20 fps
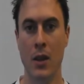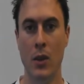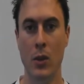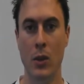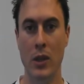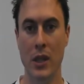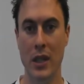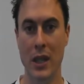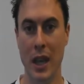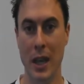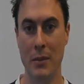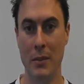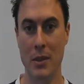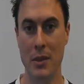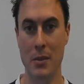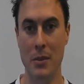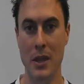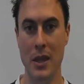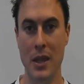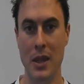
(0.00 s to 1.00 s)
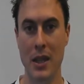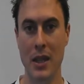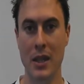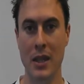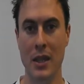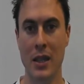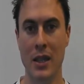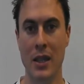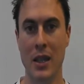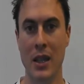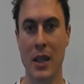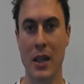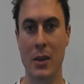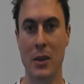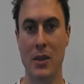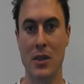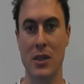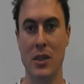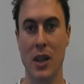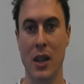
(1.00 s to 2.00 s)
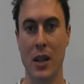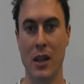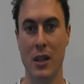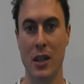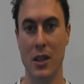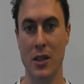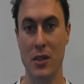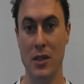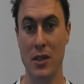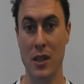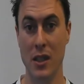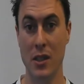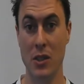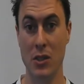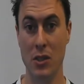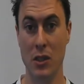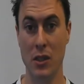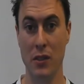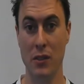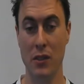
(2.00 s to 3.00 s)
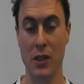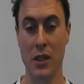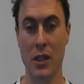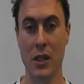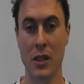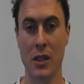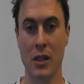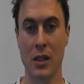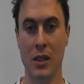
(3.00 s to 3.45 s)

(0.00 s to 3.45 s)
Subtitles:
When he came to me, he was diagnosed as injury-free